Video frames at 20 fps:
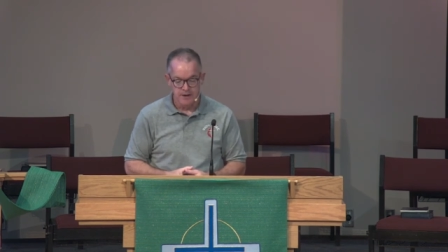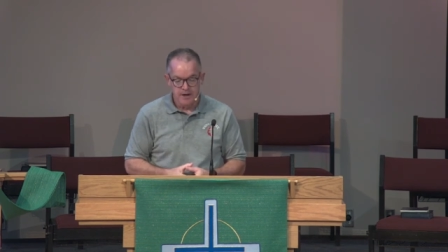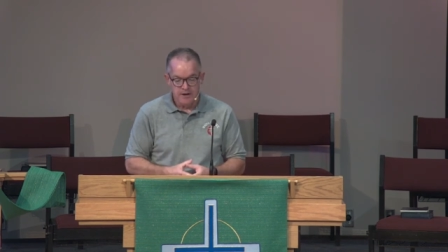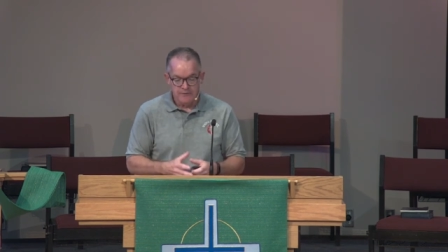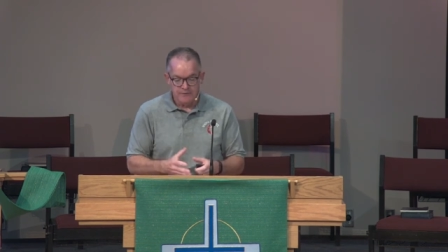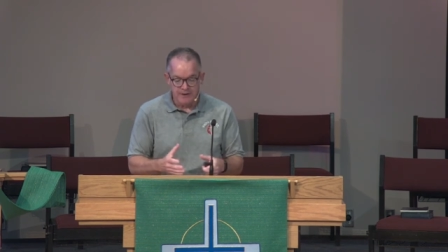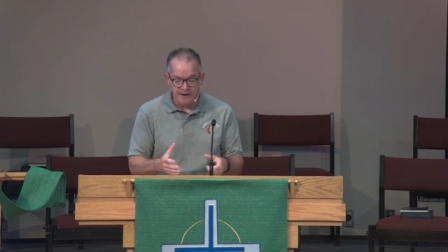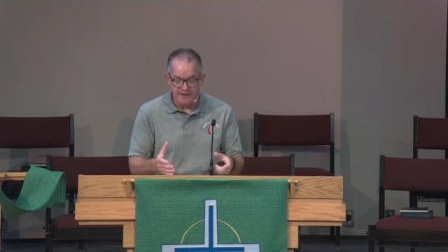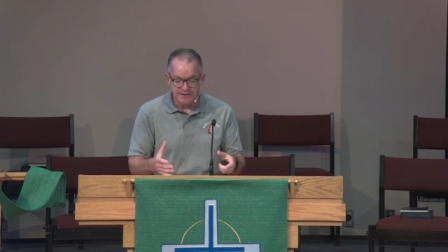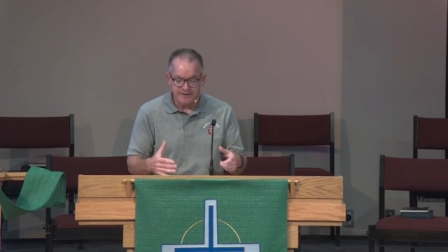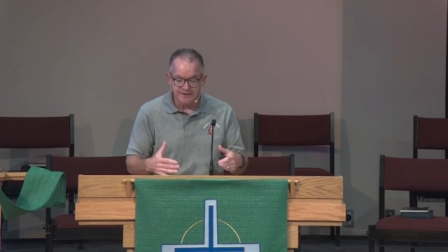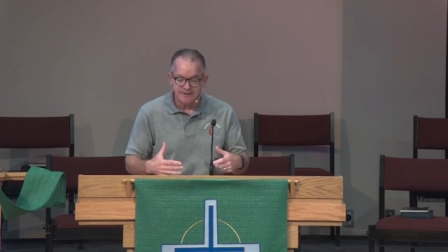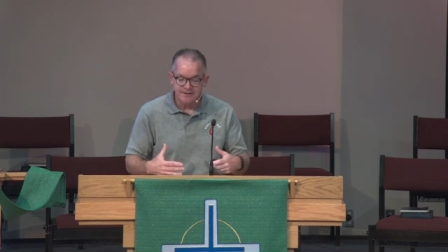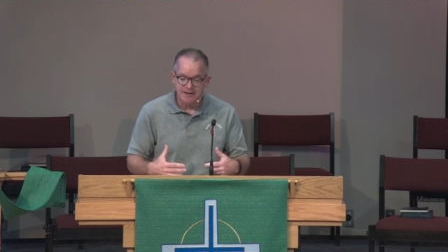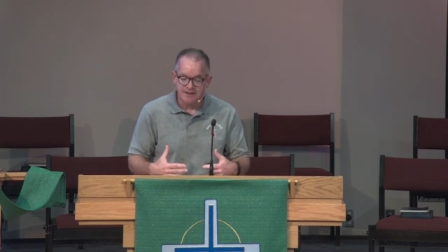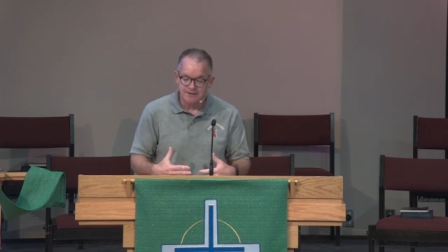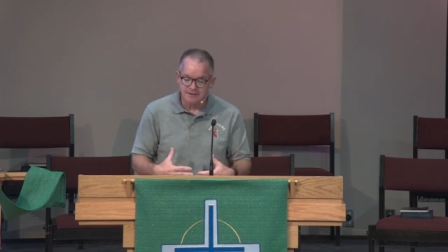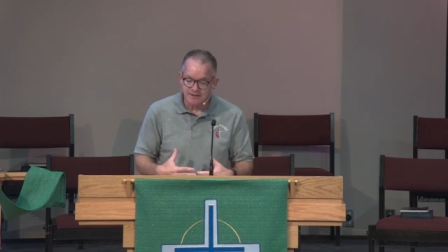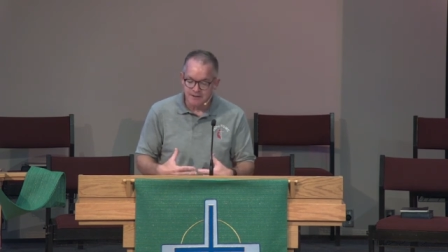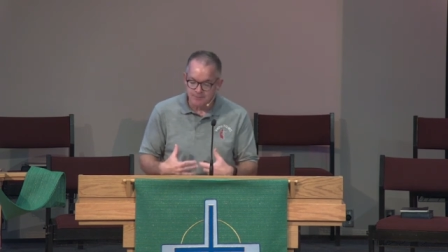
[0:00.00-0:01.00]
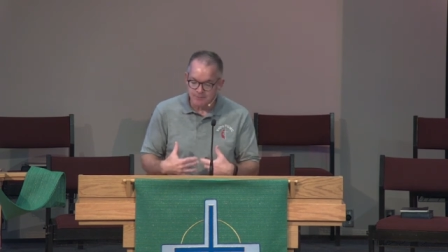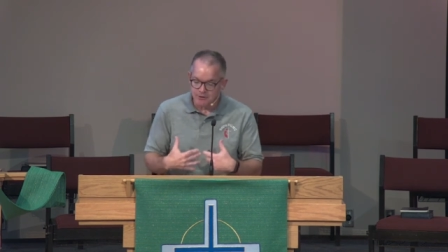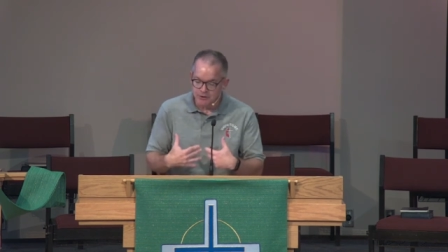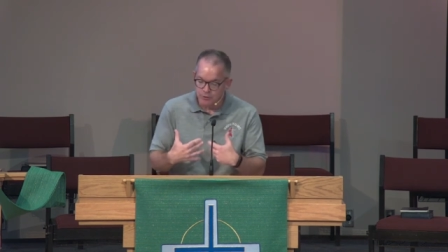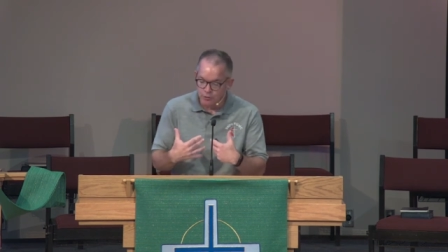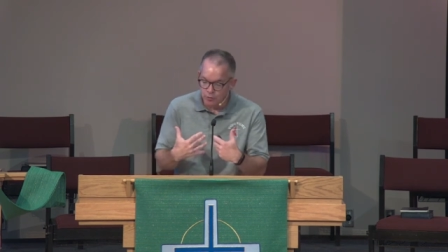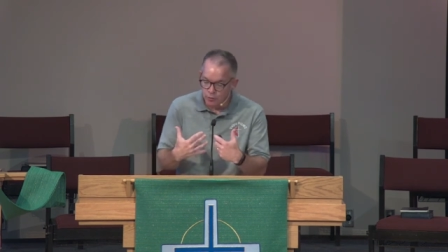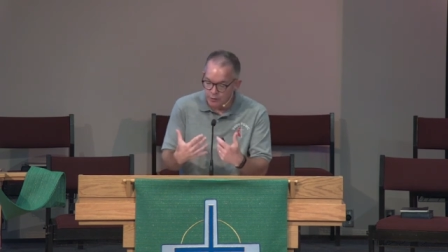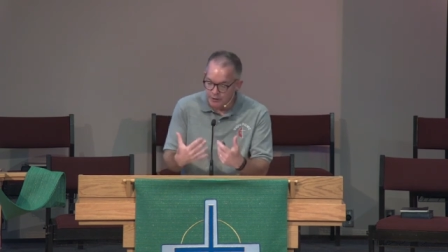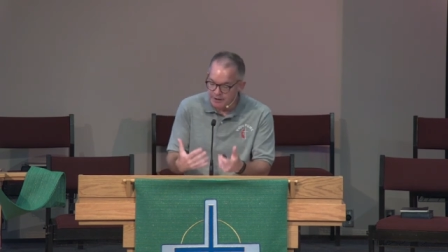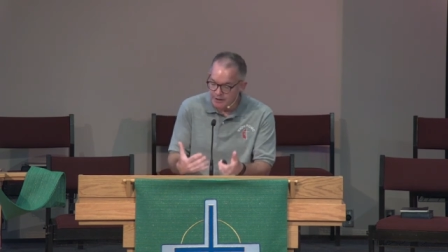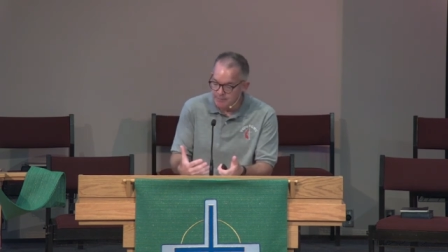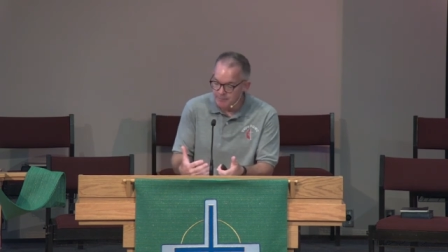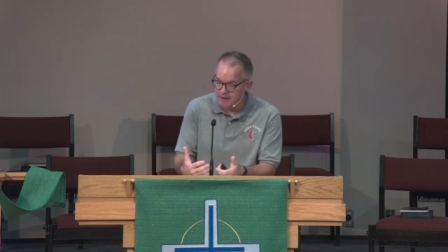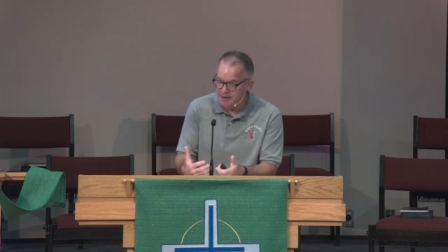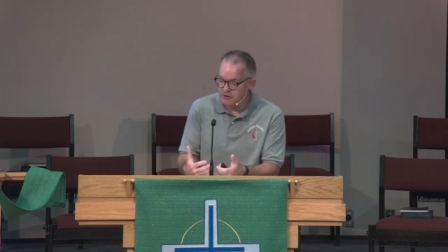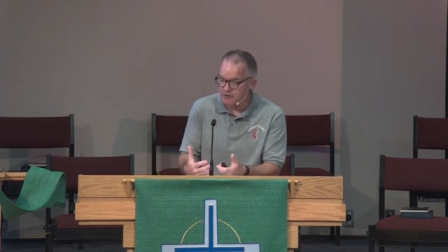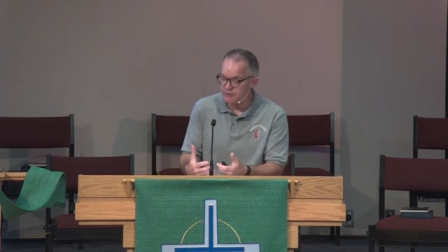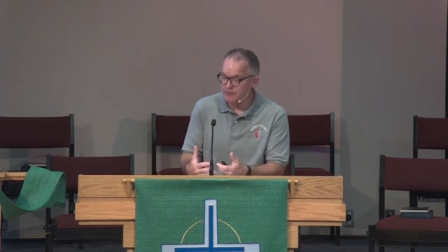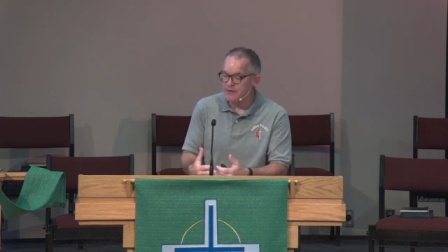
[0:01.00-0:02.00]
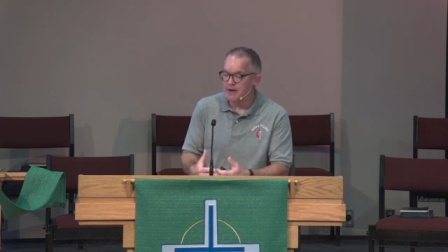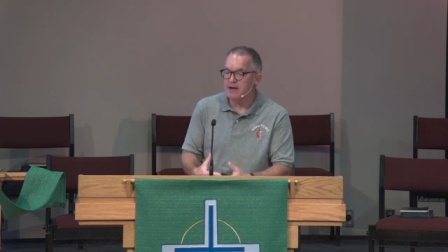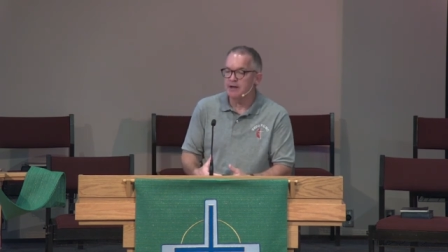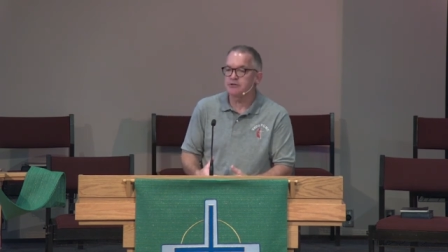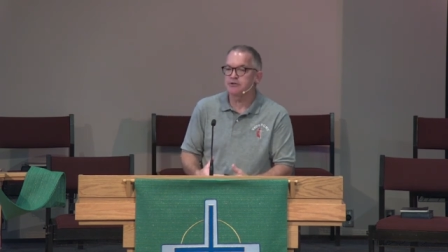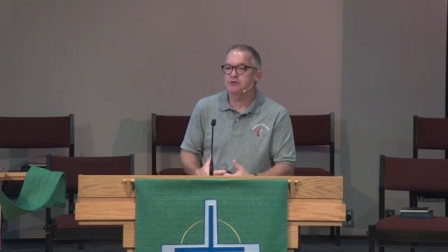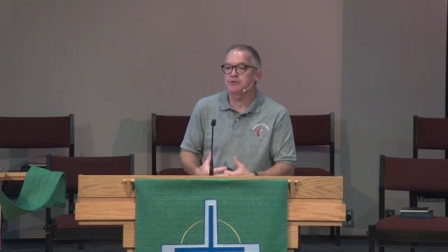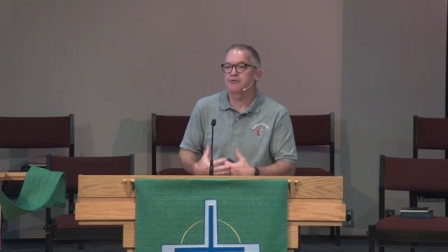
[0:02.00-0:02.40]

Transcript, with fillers: Faith is not something we manufacture,